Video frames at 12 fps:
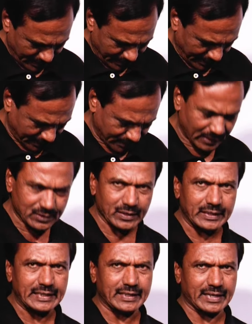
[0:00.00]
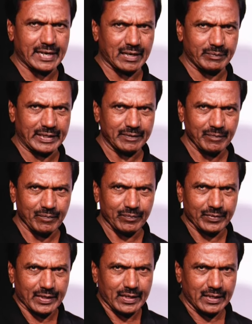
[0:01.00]
Excellence in NEET Academy,
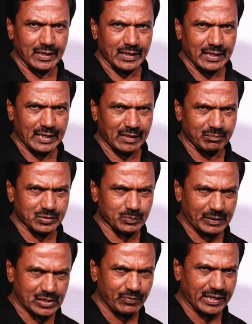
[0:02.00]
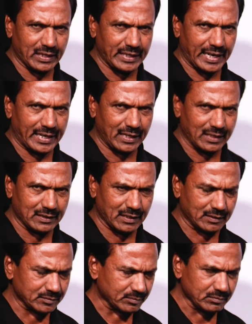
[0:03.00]
I am specifically handling
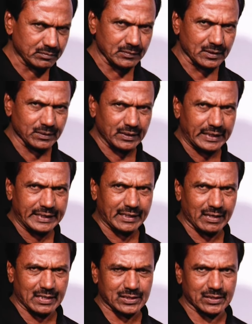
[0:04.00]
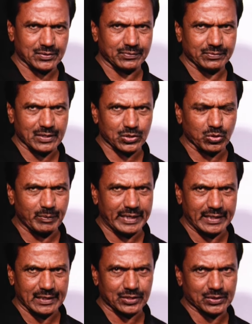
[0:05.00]
the NEET classes for so
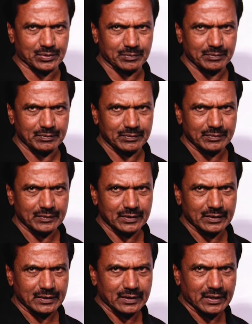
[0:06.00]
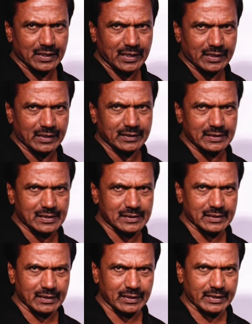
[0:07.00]
many years. And this is
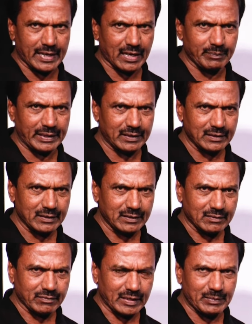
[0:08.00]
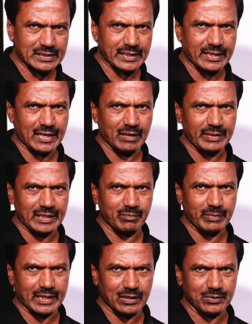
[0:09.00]
the academy, famous academy in
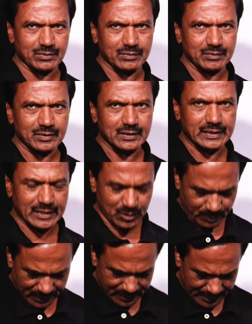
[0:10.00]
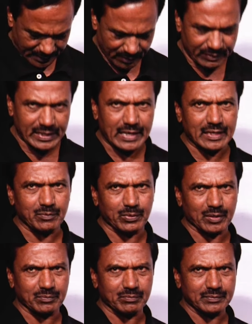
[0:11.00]
Bangalore. It is present in
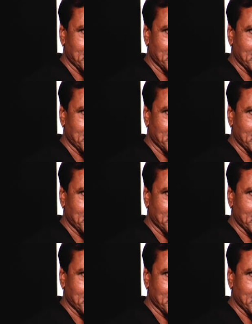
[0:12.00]
Vidyaranapuram.